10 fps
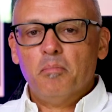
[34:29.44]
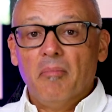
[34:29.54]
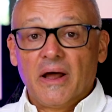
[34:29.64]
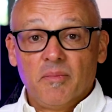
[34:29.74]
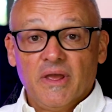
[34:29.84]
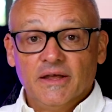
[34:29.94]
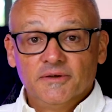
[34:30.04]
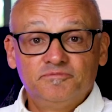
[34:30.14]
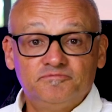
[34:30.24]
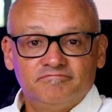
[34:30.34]
Bada bing.
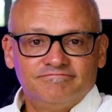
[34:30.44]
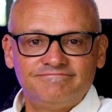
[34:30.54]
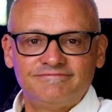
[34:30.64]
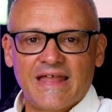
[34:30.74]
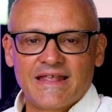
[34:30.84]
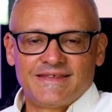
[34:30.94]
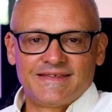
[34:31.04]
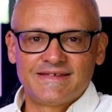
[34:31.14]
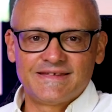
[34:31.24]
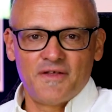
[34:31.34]

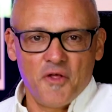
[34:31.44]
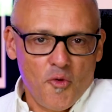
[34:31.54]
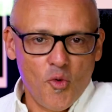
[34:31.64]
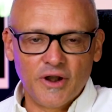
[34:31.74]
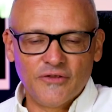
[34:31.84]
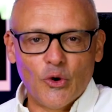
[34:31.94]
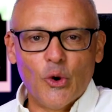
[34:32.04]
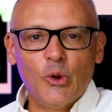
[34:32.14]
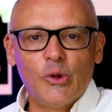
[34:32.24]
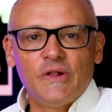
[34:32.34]
That's what is
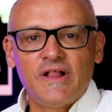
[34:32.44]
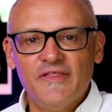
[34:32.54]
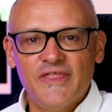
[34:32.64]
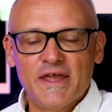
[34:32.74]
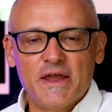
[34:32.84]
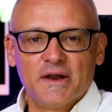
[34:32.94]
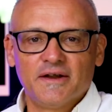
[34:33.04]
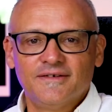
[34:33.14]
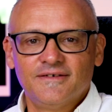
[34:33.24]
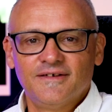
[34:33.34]
all
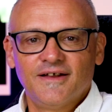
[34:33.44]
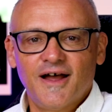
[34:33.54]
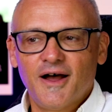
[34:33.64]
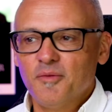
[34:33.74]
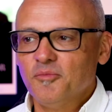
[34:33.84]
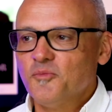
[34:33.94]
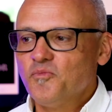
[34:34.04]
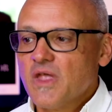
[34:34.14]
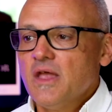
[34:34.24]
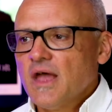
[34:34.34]
there.
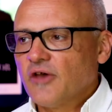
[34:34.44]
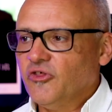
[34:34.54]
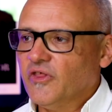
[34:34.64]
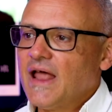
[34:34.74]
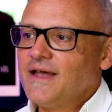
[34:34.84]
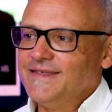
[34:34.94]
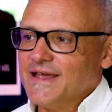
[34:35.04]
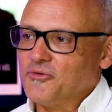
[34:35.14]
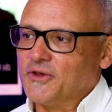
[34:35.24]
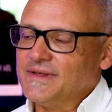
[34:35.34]
Actually, the last
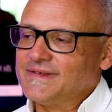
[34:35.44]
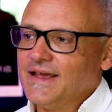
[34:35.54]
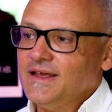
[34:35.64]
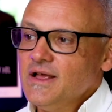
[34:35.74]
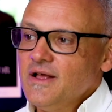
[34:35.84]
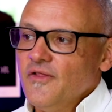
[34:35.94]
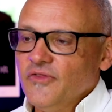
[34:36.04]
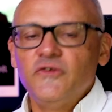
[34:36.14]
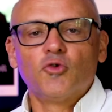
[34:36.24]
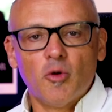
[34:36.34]
thing I was gonna say,
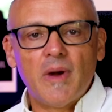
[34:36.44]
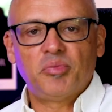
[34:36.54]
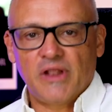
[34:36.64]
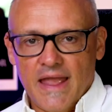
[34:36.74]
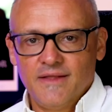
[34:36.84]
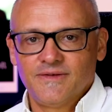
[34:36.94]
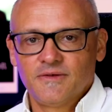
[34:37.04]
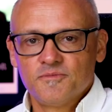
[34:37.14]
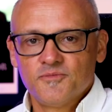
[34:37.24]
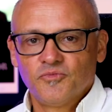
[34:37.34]
these are all my
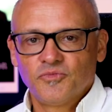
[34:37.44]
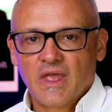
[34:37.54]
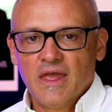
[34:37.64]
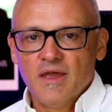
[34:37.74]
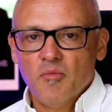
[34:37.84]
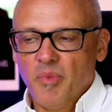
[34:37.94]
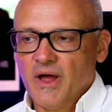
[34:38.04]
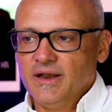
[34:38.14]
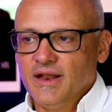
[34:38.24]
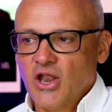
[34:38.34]
plans,
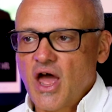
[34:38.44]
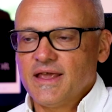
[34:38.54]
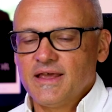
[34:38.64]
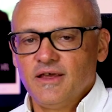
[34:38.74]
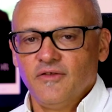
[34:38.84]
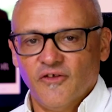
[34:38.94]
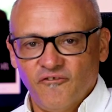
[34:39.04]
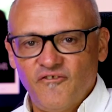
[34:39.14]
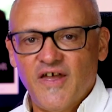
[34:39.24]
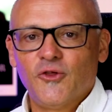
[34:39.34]
but like the
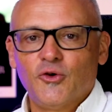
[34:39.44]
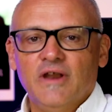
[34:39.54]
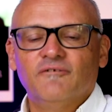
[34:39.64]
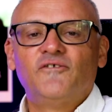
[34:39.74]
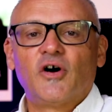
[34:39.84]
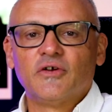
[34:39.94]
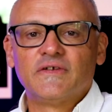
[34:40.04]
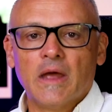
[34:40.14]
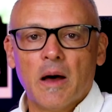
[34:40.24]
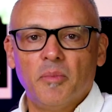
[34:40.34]
feather in
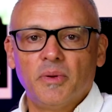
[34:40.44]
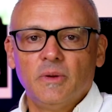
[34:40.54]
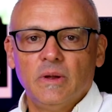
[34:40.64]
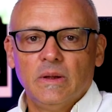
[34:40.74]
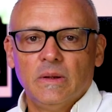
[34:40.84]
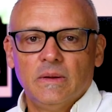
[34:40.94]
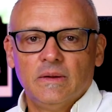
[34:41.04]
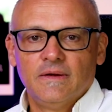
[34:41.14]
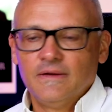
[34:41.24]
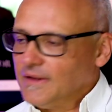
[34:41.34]
Forrest Gump,
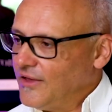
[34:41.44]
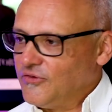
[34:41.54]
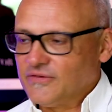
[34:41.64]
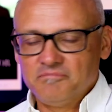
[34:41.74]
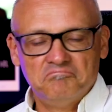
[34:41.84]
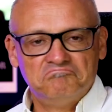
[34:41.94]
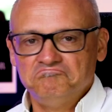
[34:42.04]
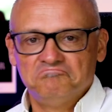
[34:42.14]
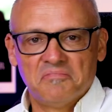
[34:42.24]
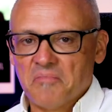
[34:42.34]
I just
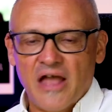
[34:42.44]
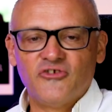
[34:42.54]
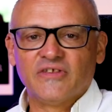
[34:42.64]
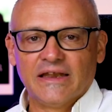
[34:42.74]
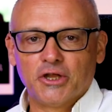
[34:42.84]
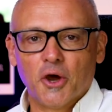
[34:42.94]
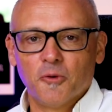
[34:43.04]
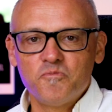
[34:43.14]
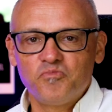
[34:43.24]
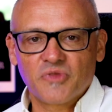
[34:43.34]
let go.